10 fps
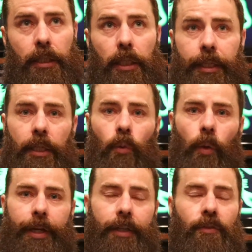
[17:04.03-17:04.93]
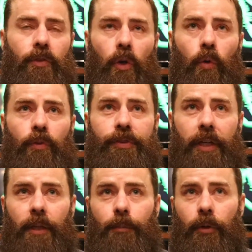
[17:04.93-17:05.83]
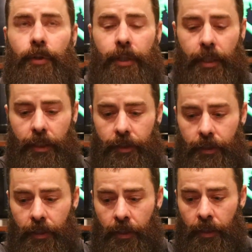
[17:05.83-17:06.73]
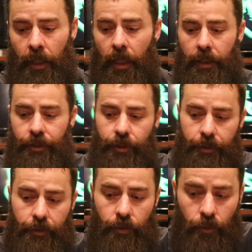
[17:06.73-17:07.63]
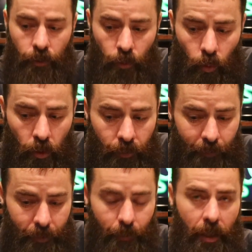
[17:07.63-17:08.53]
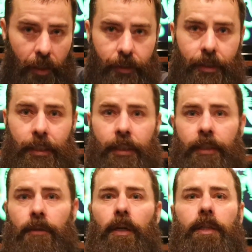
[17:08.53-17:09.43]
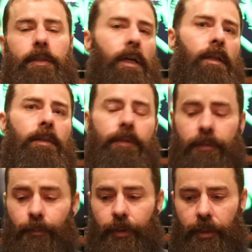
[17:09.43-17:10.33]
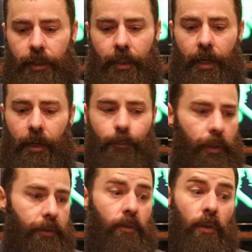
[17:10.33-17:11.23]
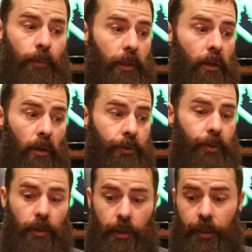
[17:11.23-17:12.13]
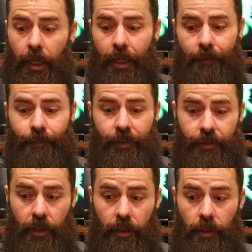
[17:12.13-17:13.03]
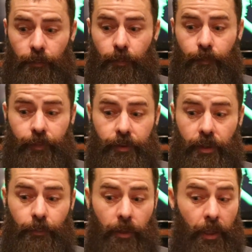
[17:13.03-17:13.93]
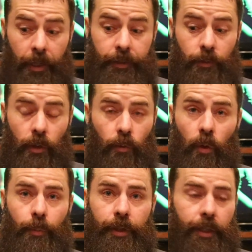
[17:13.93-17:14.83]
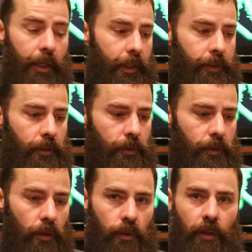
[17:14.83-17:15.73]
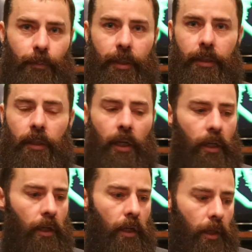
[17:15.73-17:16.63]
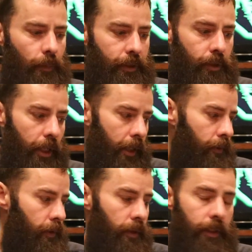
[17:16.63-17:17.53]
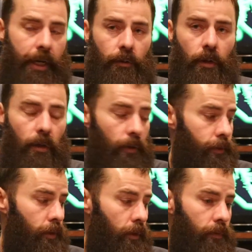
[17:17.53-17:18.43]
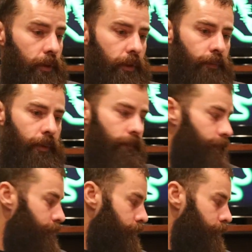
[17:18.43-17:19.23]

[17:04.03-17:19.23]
lightweight stove setup on the AT just to warm up some hot tea or hot chocolate, something like that, but it's going to be an ultralight setup. And it won't be a canister stove. I might try out an alcohol stove or something.